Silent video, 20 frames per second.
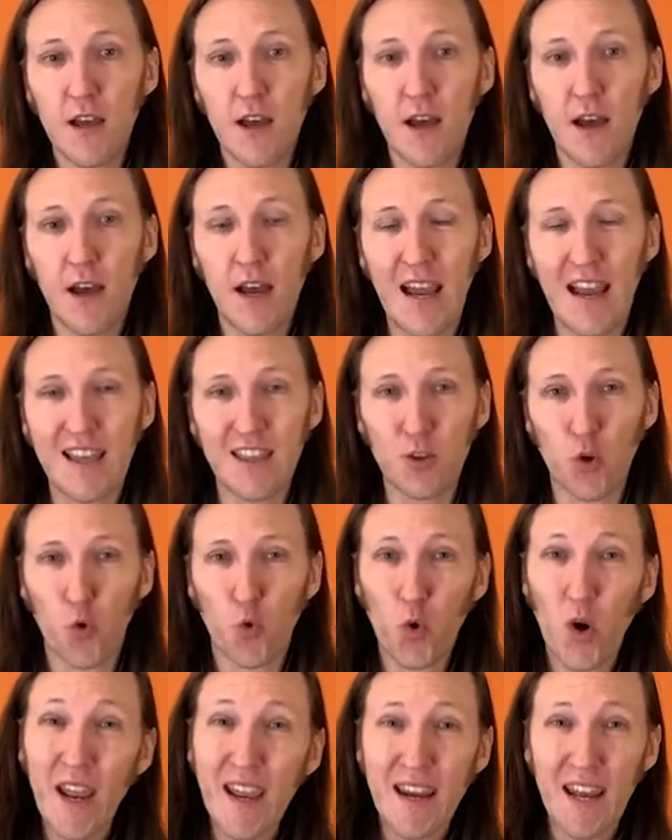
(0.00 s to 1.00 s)
And the
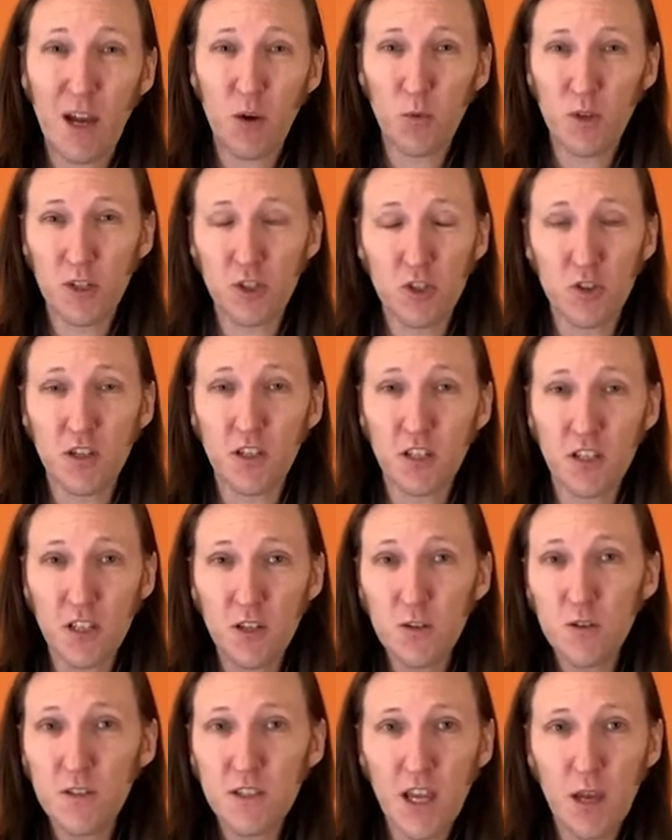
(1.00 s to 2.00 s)
rate at which you can
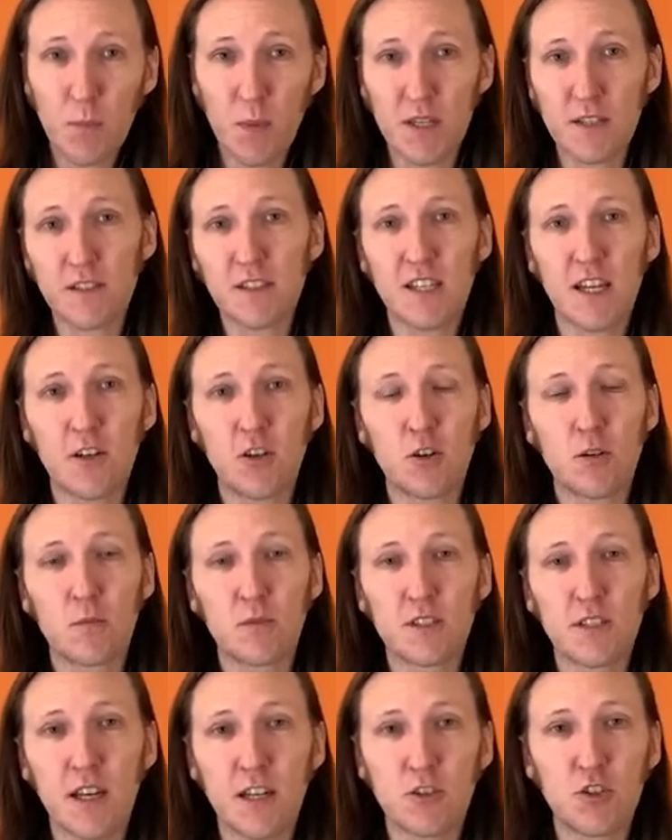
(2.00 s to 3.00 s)
use that pesticide or
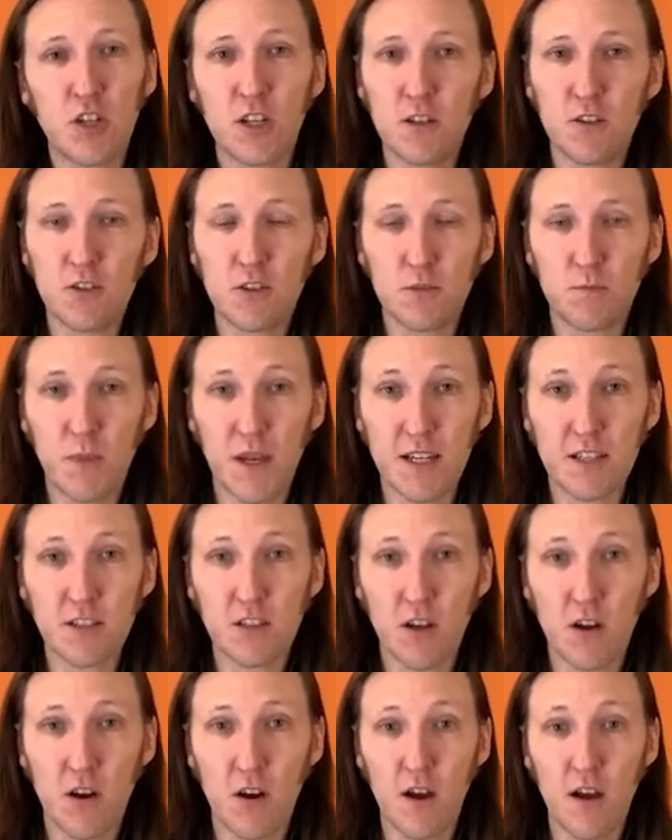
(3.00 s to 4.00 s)
herbicide changes
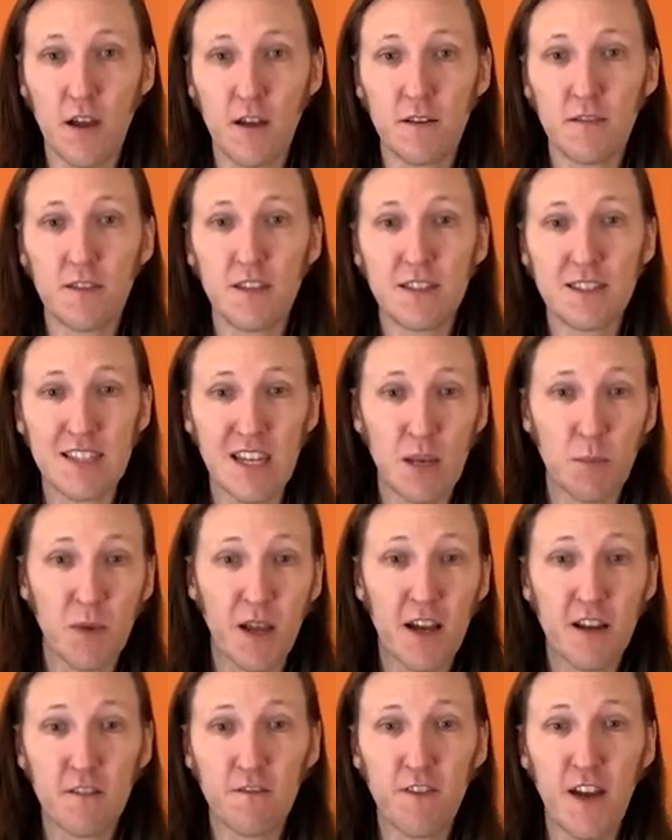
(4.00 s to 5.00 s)
based on the same
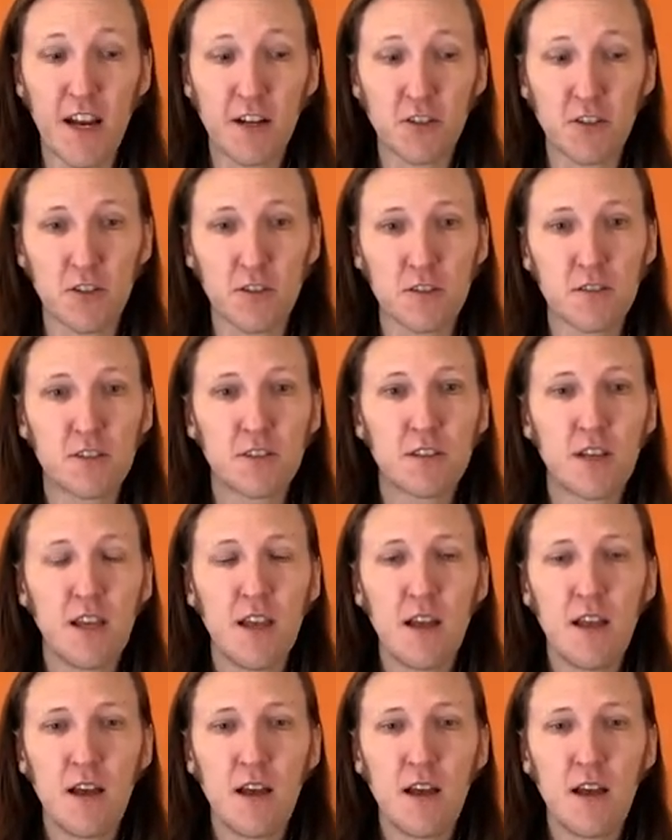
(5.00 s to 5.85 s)
kind of factors.